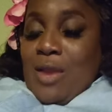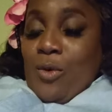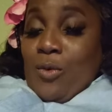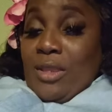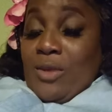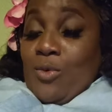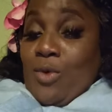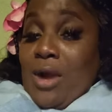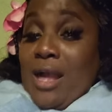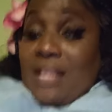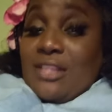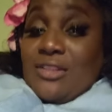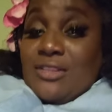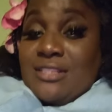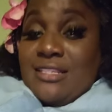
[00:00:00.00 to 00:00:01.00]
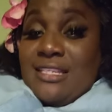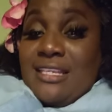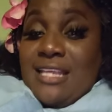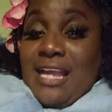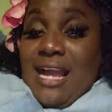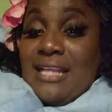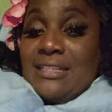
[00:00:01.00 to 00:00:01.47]
We want to
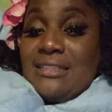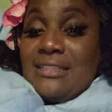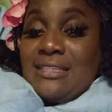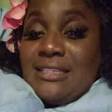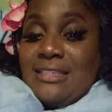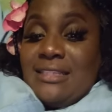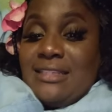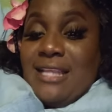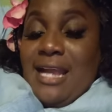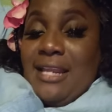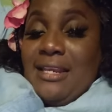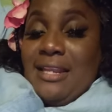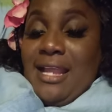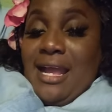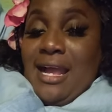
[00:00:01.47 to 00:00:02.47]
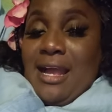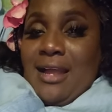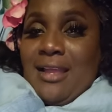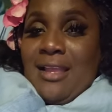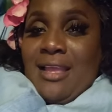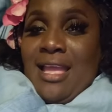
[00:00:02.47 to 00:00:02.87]
see Auntie Donna.